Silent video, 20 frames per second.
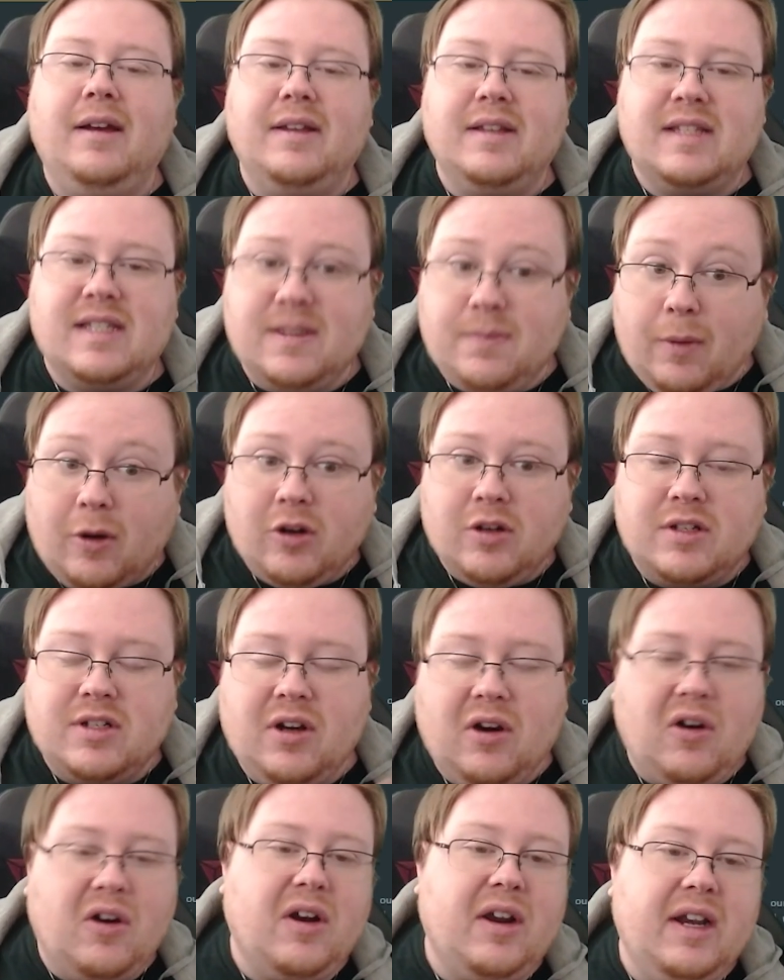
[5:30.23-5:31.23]
smart
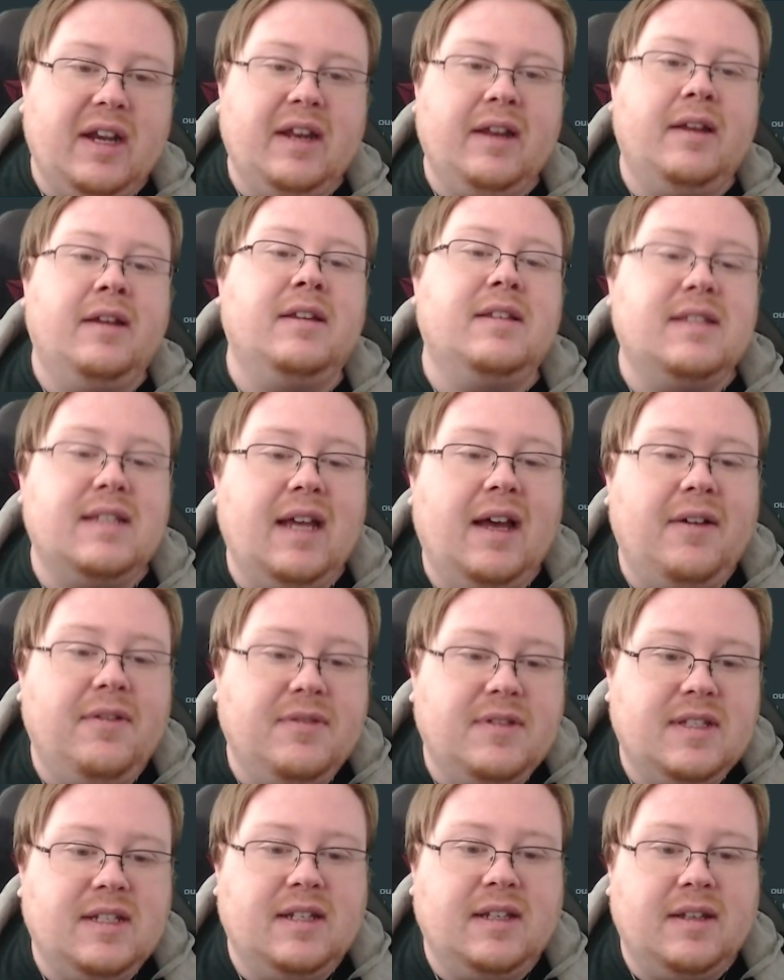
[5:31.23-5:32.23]
targeting
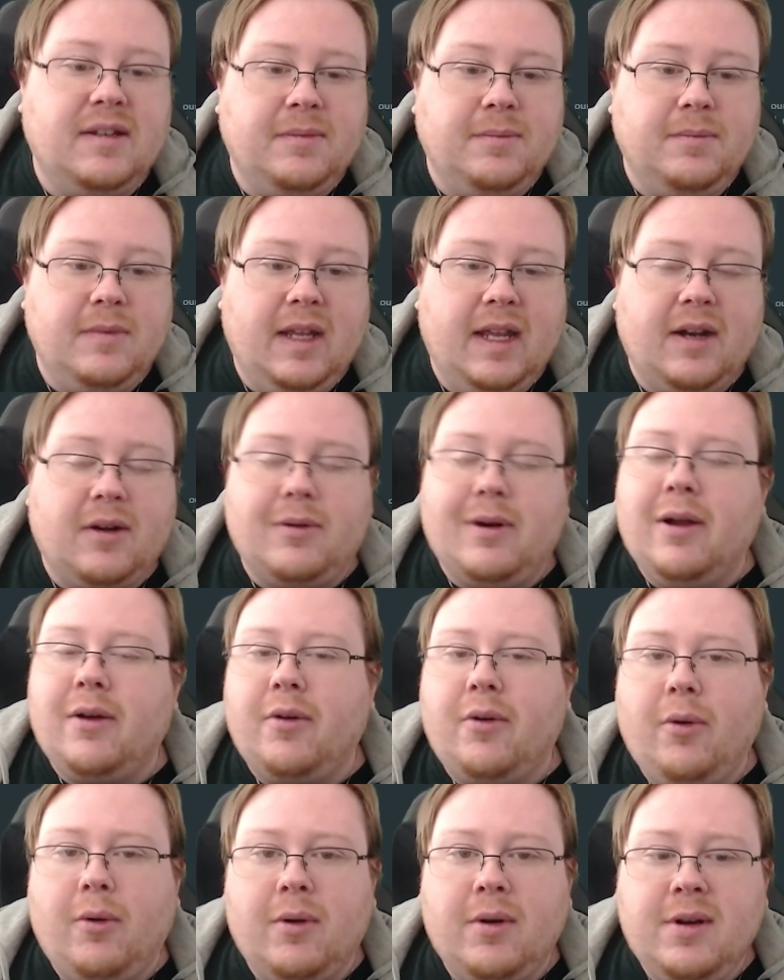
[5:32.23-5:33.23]
stuff to hit around
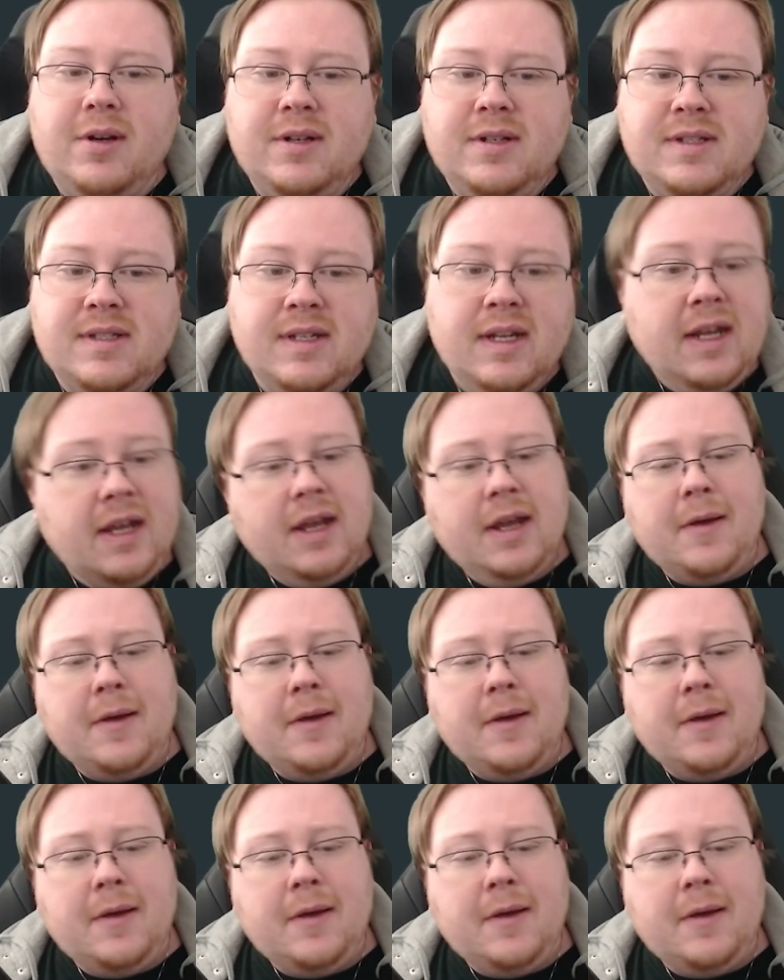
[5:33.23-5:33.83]
corners.